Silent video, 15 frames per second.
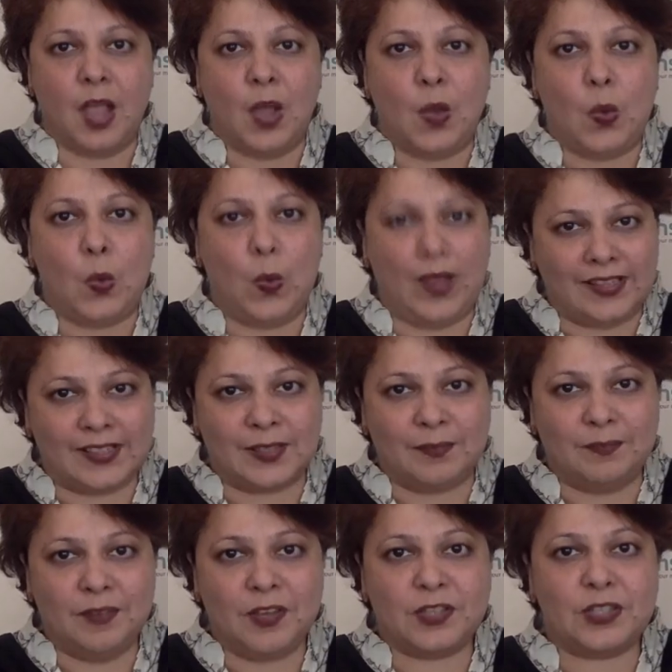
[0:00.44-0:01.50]

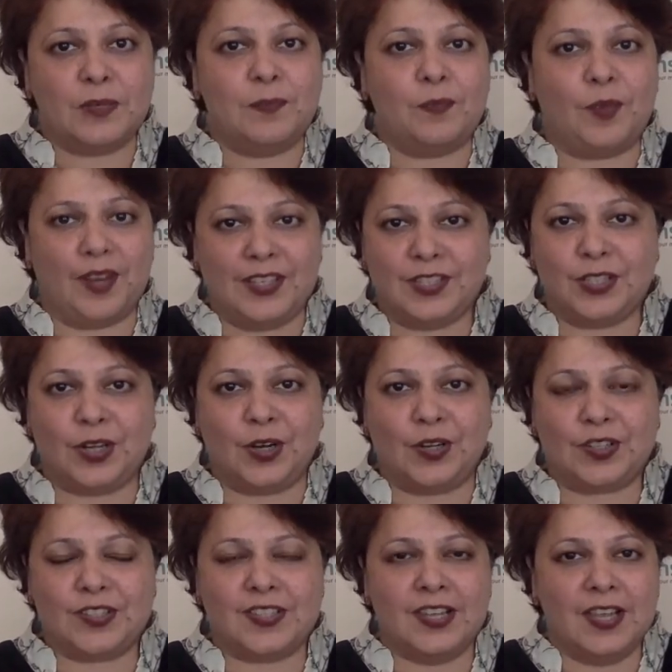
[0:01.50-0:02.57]
Welcome to Mrin
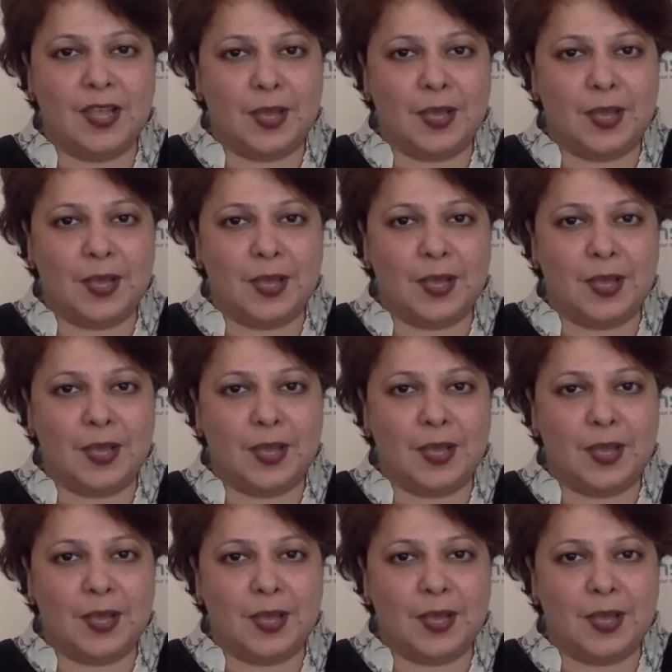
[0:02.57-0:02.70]
Talks,